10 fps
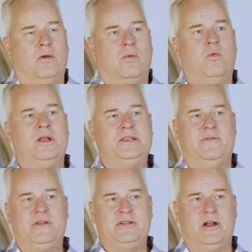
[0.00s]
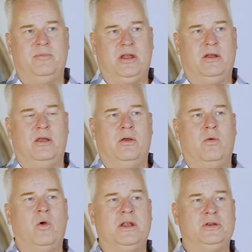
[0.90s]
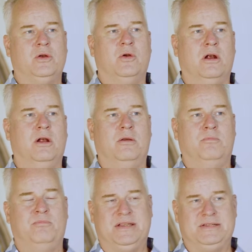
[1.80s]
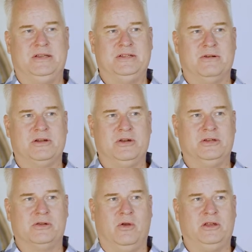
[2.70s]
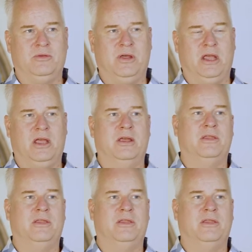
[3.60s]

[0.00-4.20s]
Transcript: Once you've determined what your business structure is going to be,